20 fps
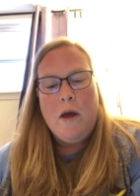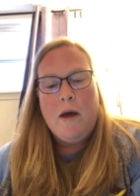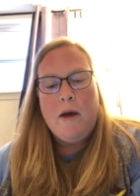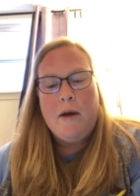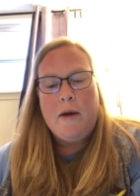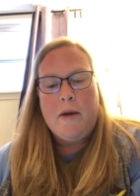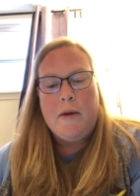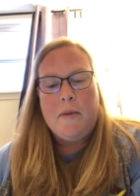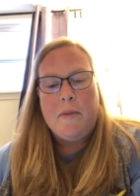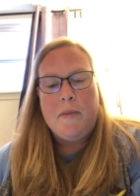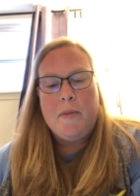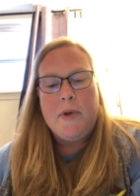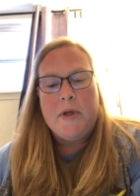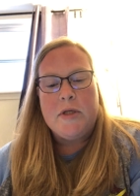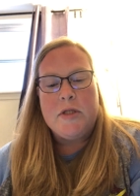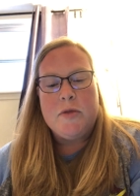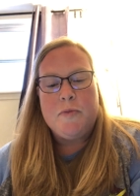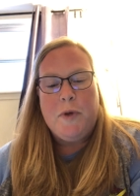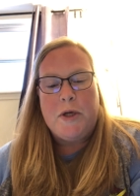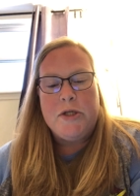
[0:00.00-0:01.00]
um,
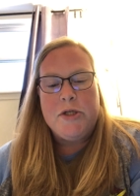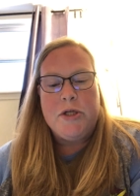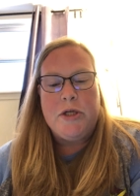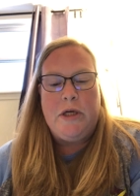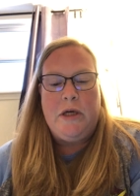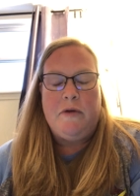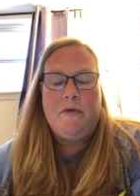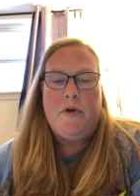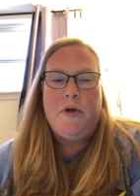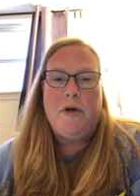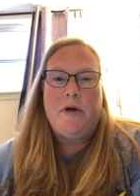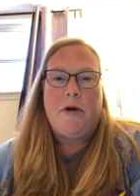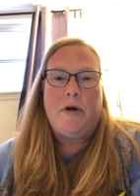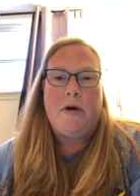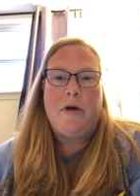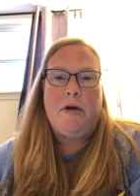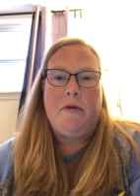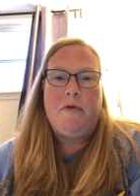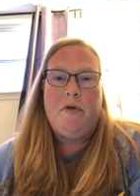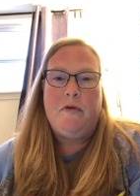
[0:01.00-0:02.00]
especially if
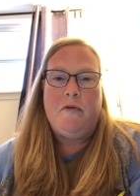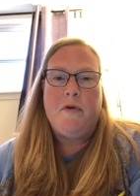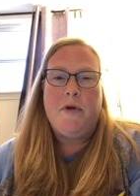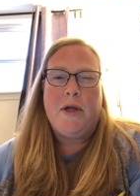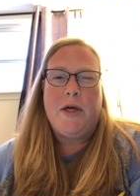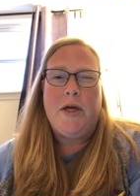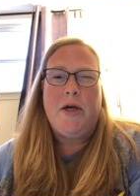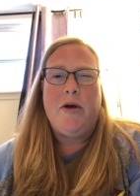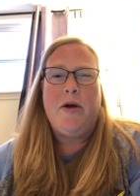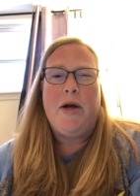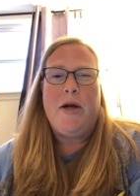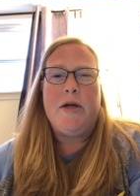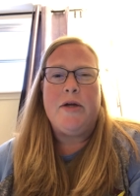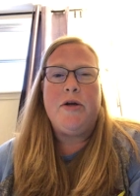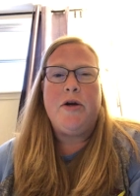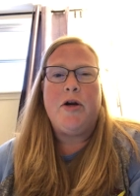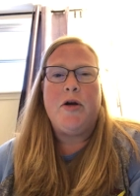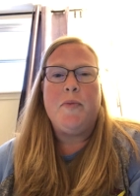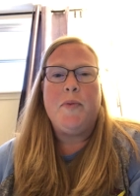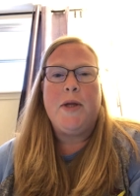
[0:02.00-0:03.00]
you're if you feel like you're in a
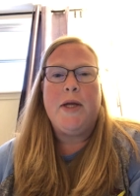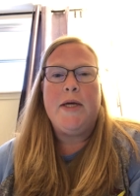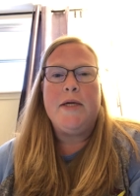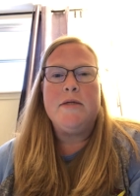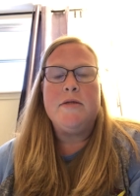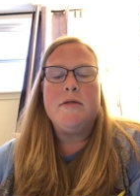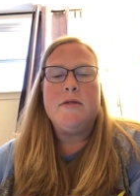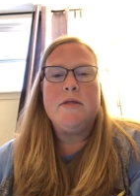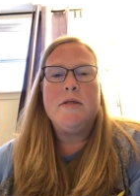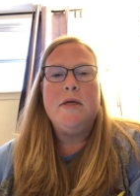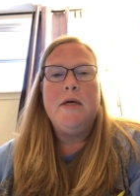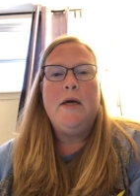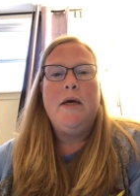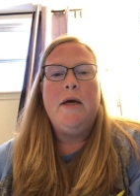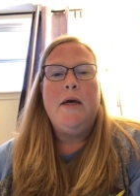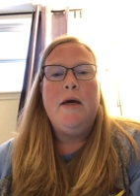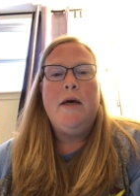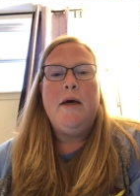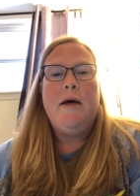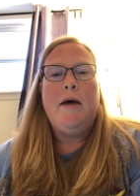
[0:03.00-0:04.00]
dark place,
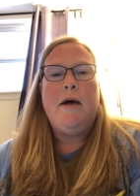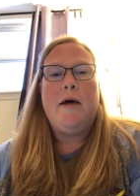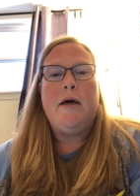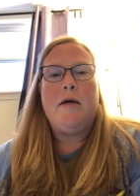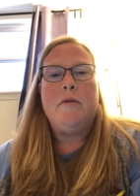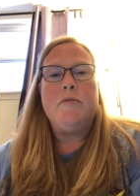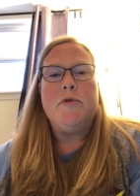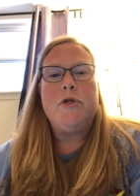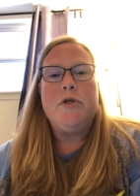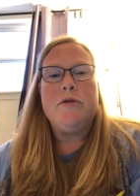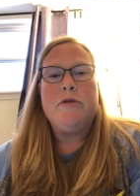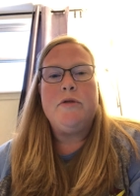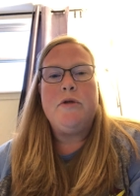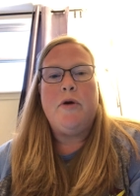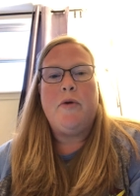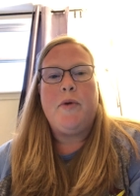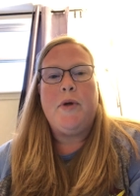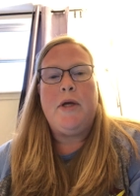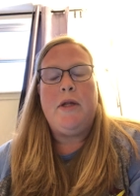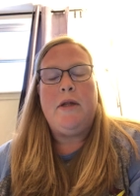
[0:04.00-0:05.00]
um, just
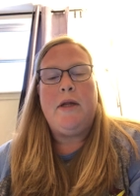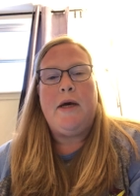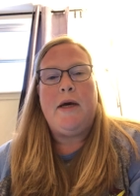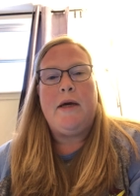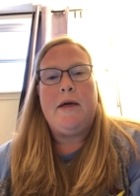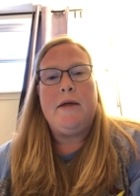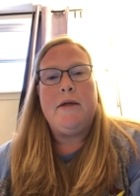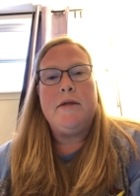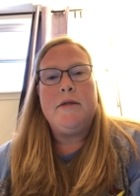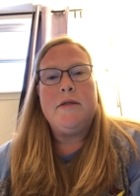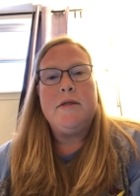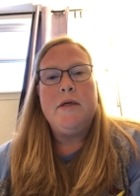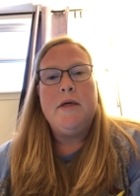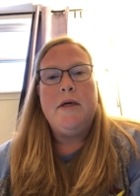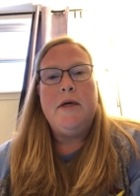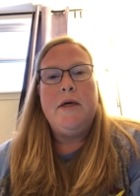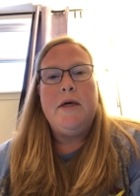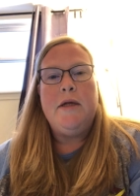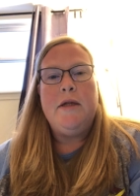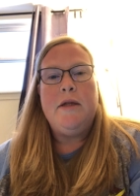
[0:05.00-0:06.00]
knowing that
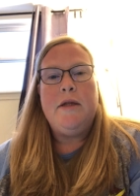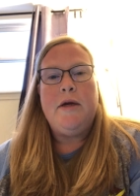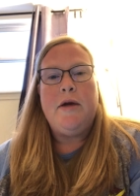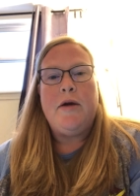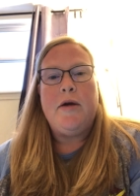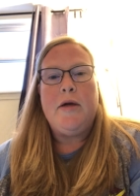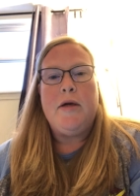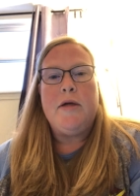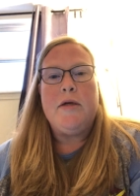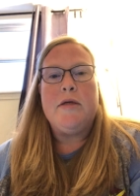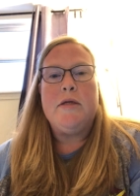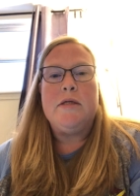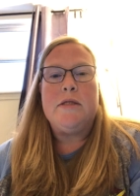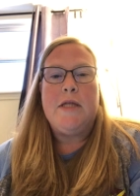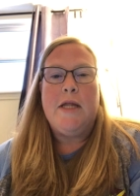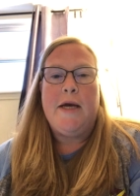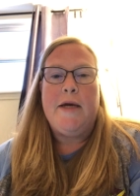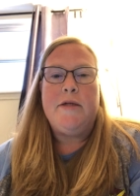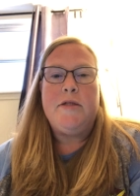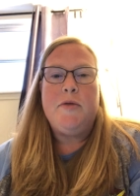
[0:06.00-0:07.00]
there
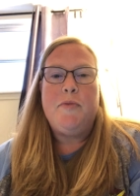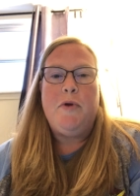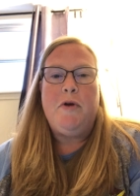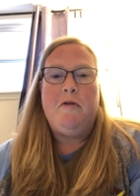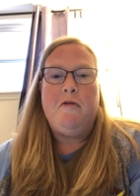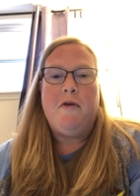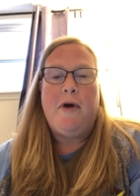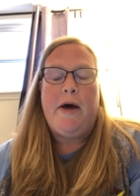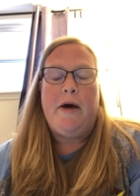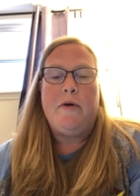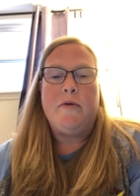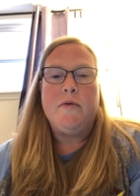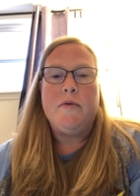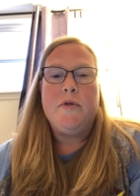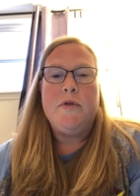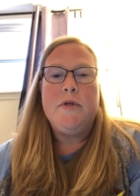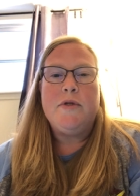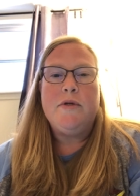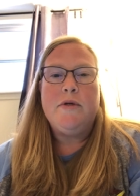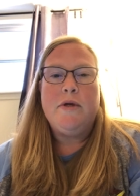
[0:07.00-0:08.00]
is light to be
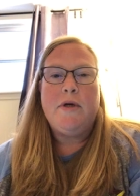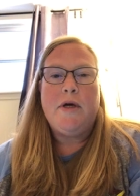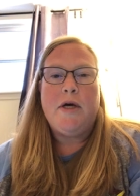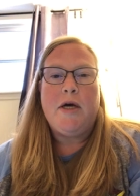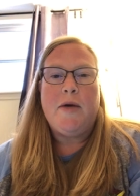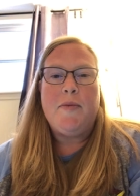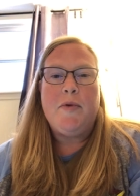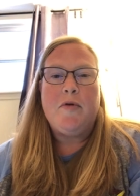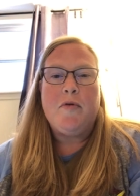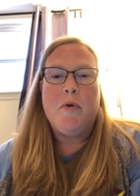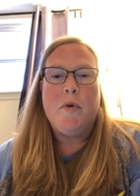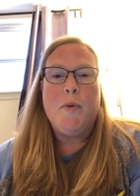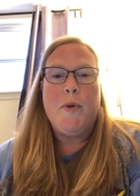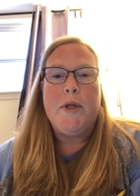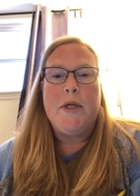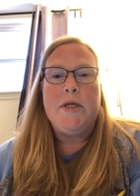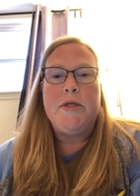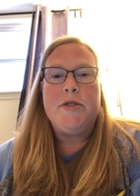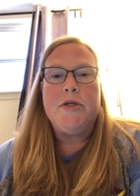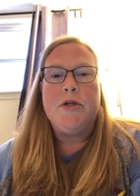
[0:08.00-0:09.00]
found um, if we're
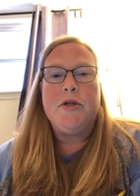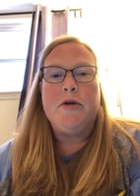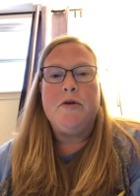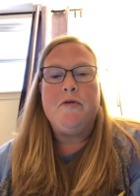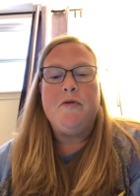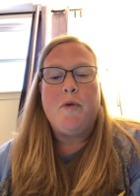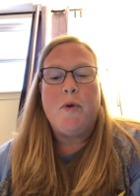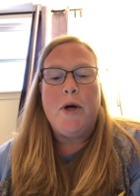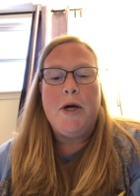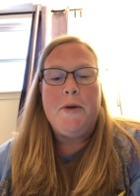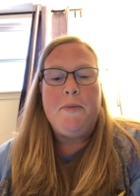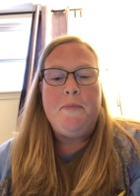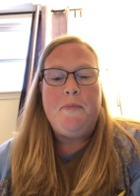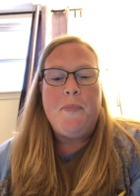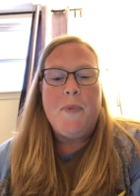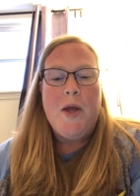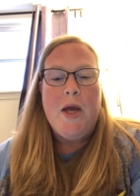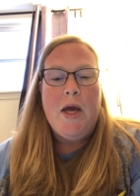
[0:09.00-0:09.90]
willing to look for it.